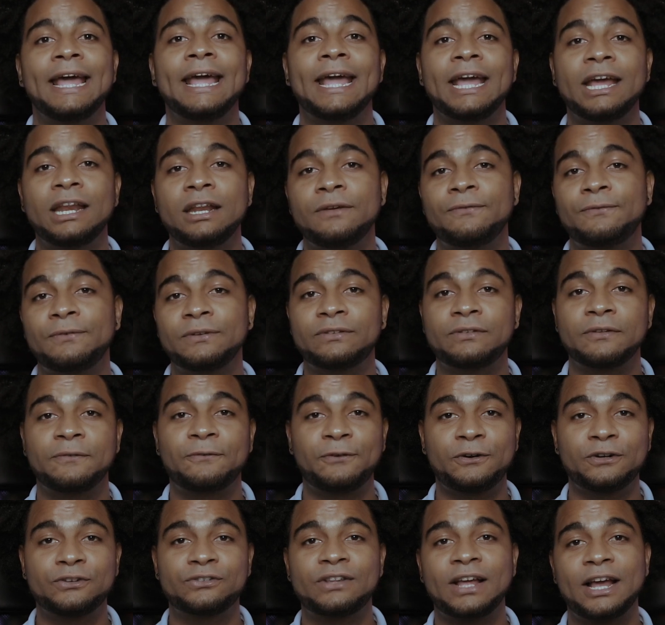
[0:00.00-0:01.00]
And if it's the
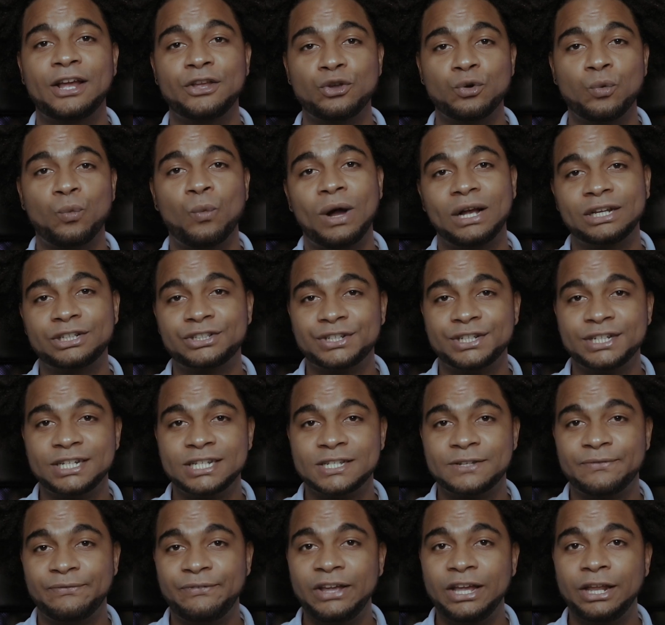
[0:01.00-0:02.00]
first time you're watching
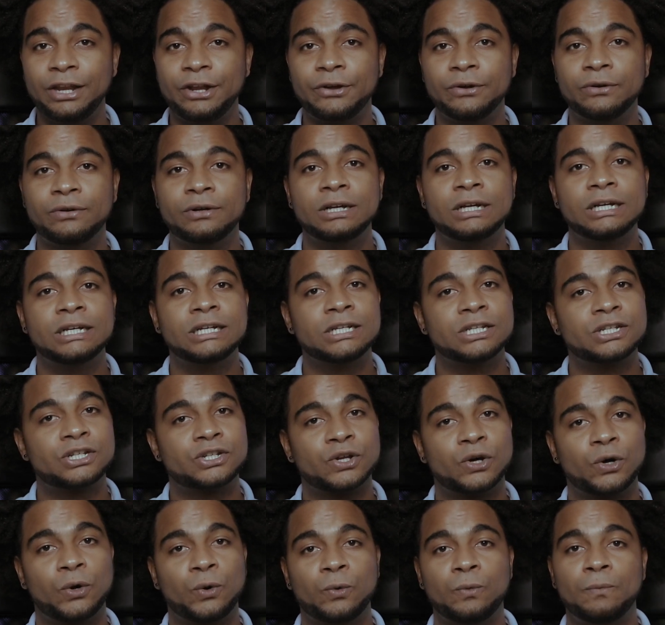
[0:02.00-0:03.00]
this video,
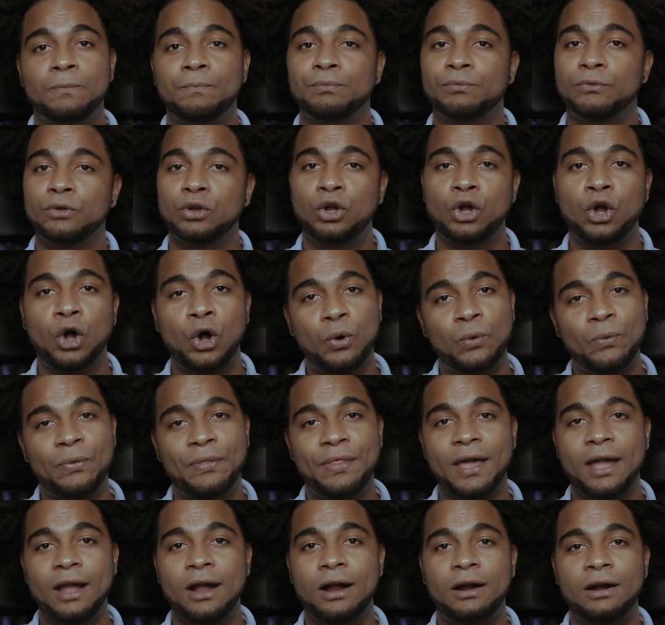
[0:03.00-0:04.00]
so go
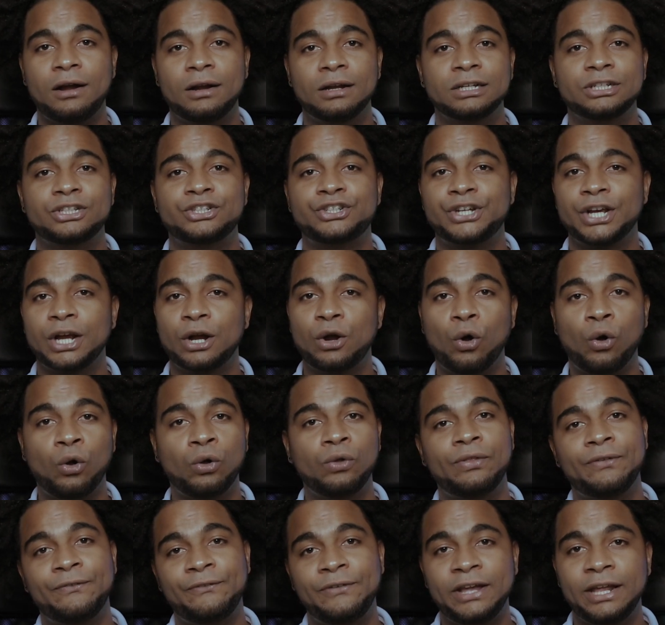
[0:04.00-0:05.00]
there, check
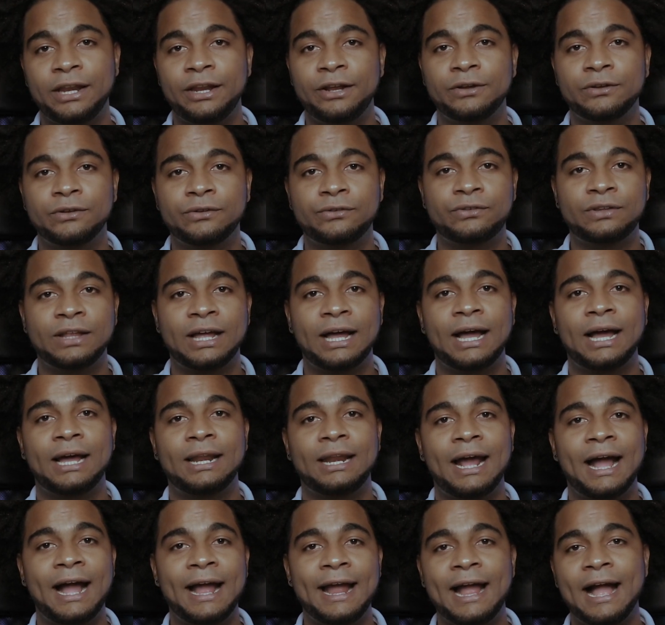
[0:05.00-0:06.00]
all the videos
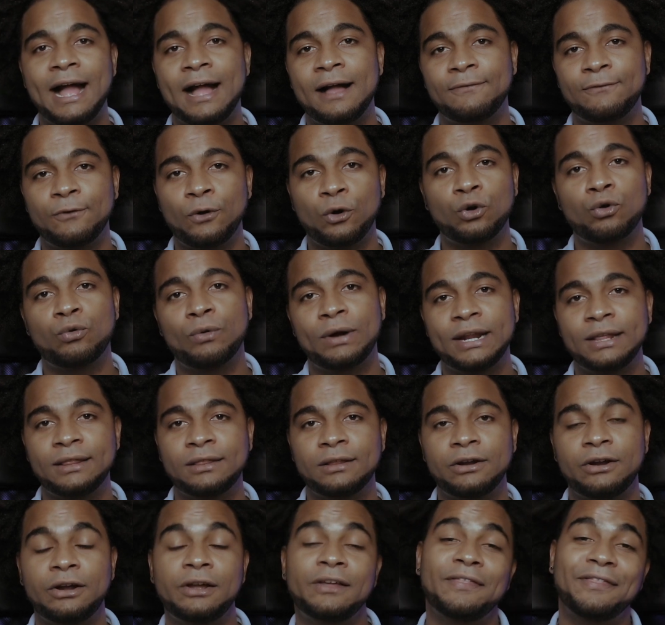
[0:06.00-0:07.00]
that I have already
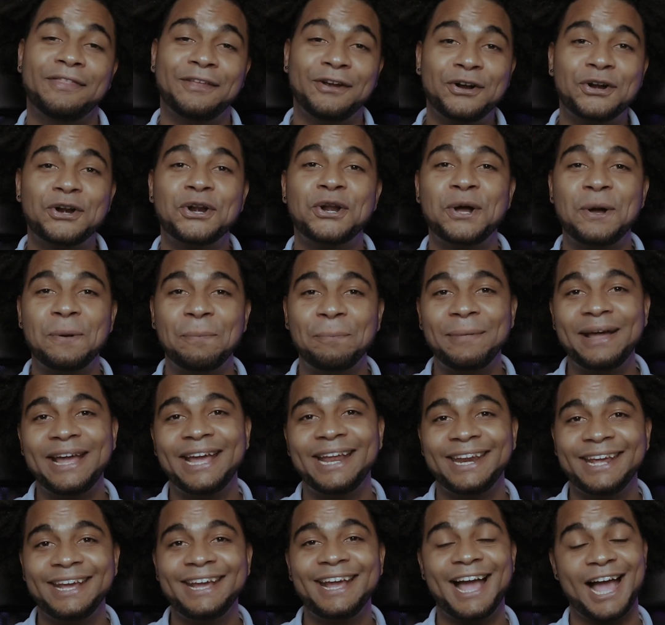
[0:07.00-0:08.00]
there. There are not
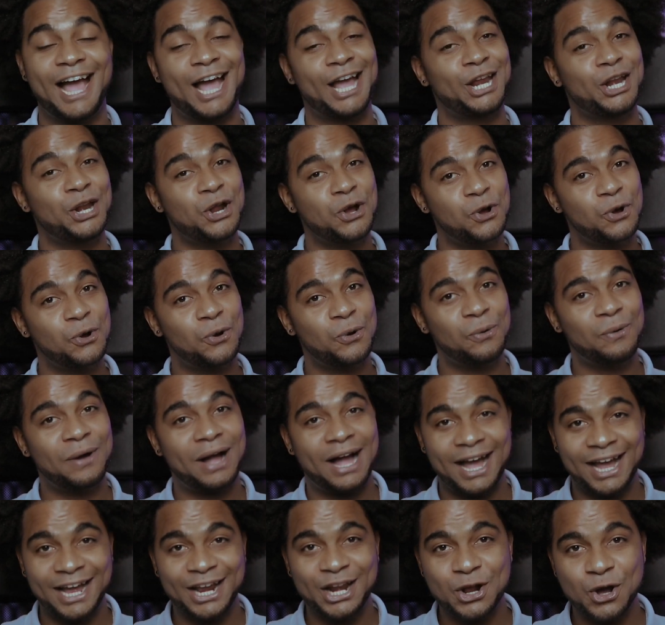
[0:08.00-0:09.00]
many, I
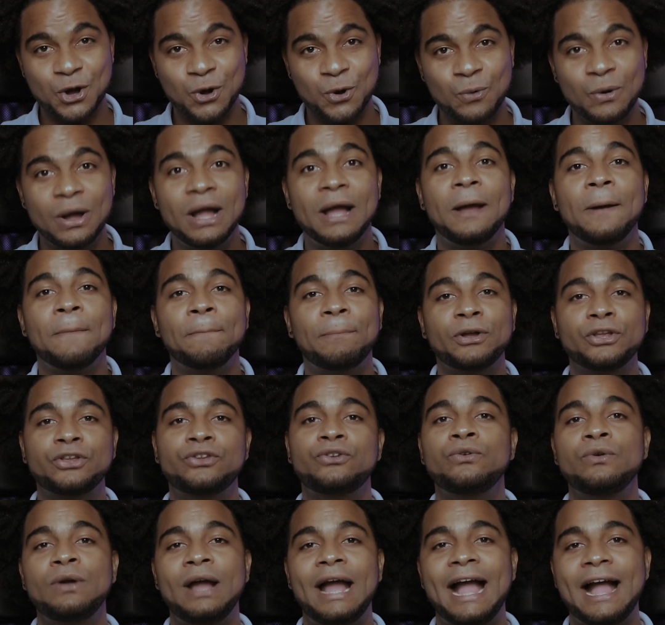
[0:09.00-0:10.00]
know, but
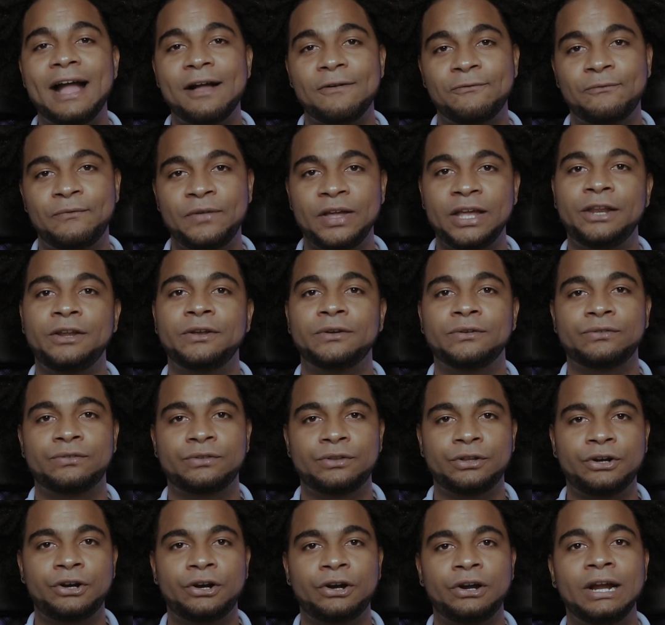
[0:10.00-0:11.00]
you have videos
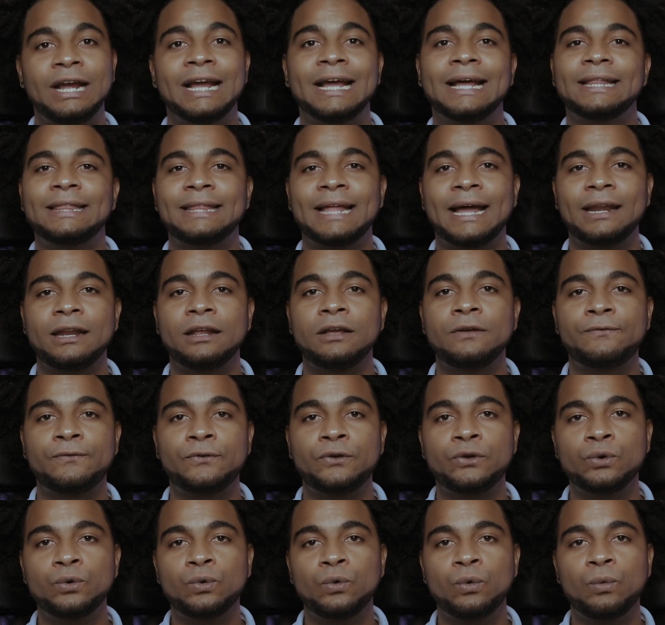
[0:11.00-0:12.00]
there that if
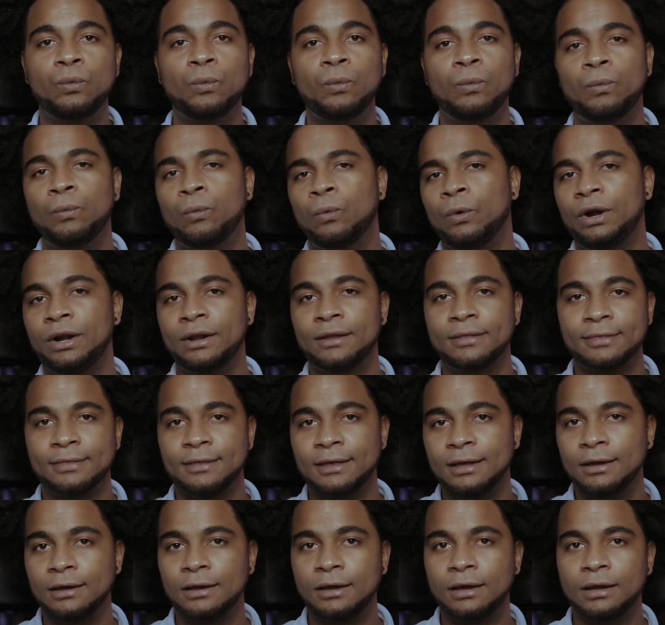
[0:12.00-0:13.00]
you were
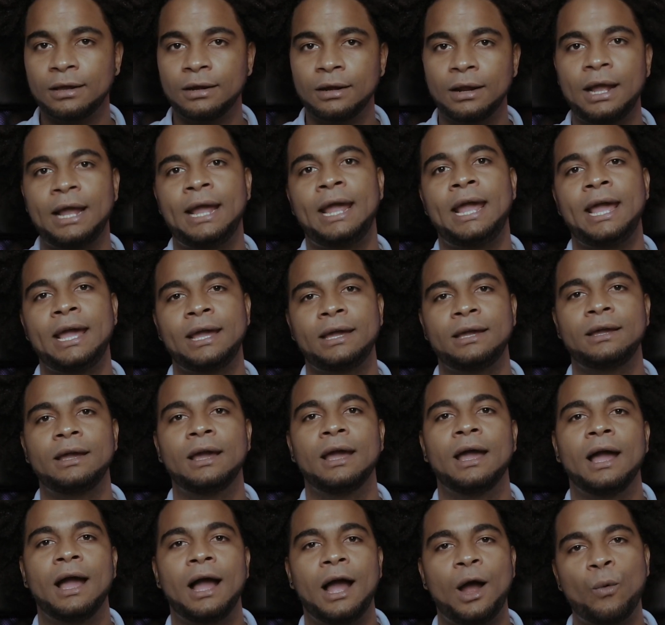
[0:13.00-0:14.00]
thinking, hey,
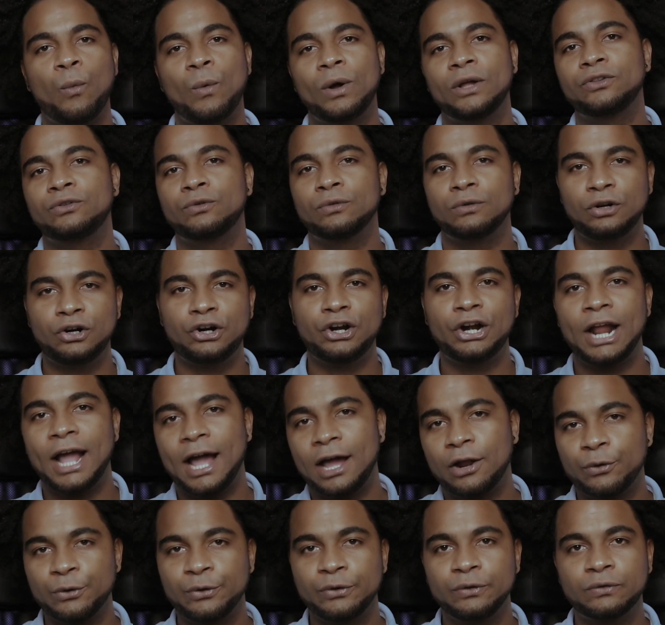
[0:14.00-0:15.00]
I want to learn
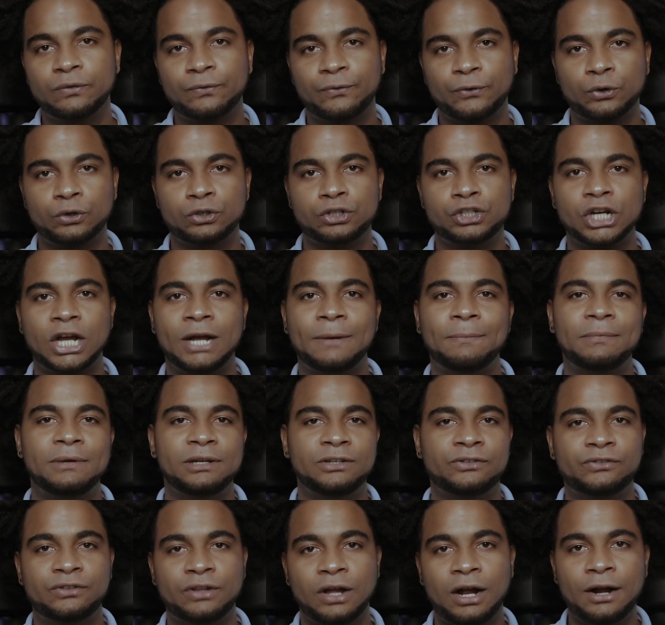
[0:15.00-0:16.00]
how to use
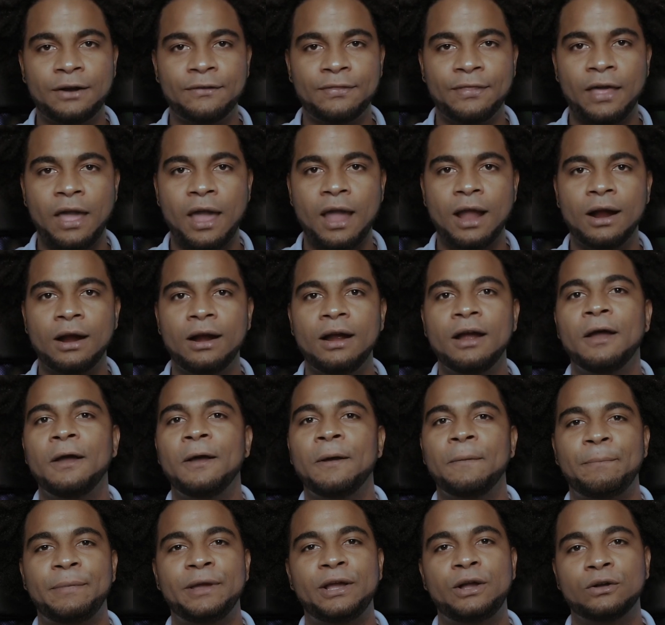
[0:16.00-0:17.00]
Photoshop, start there,
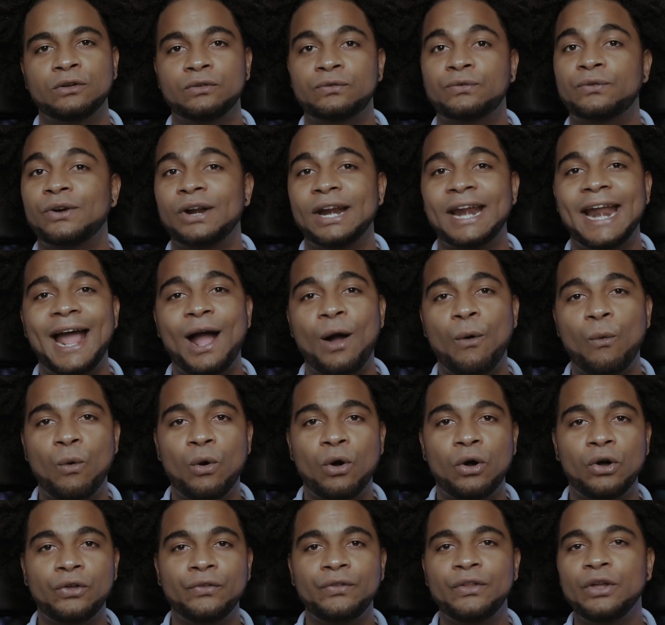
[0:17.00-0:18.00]
because from now
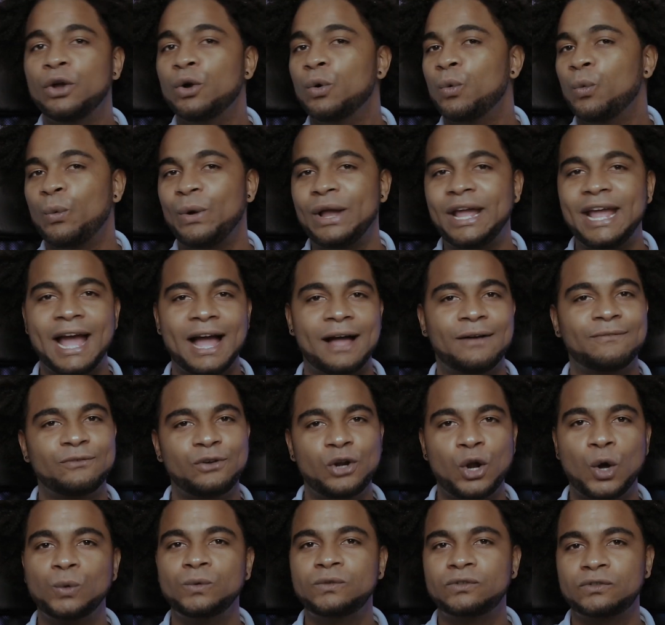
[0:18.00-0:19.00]
on, we have
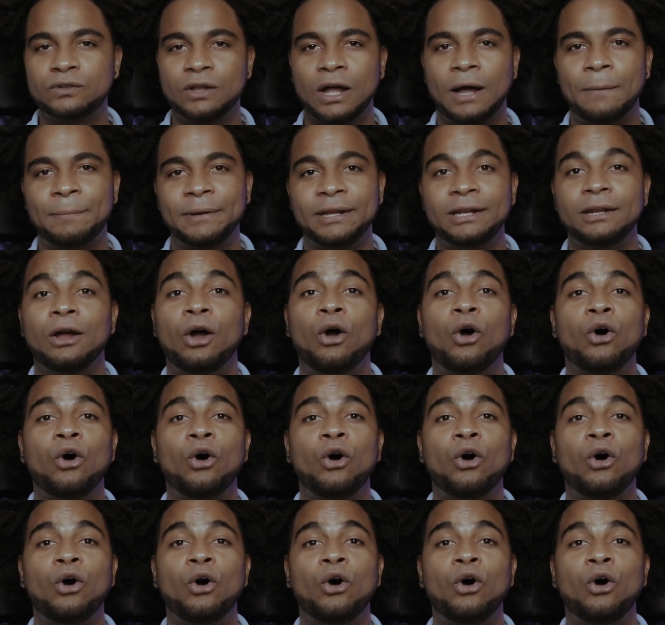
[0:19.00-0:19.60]
no stopping.